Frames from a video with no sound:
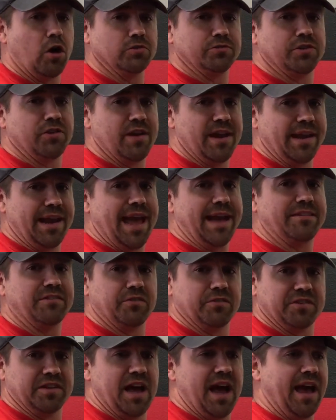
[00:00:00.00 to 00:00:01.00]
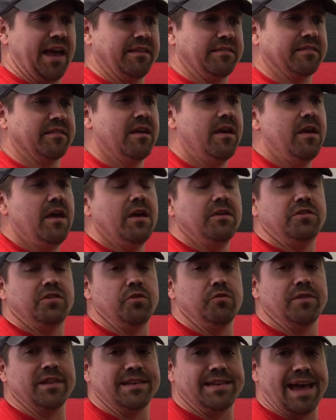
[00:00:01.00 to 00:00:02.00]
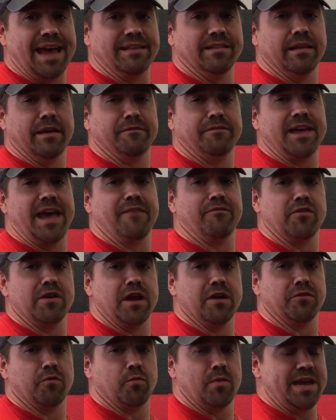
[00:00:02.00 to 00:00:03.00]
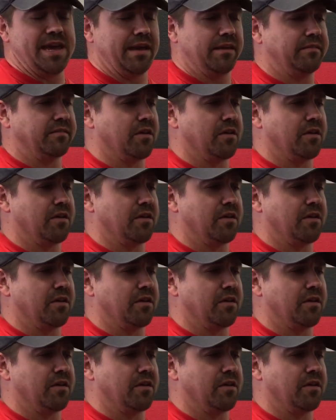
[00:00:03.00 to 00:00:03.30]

alternate exercise to the deadlift every other week.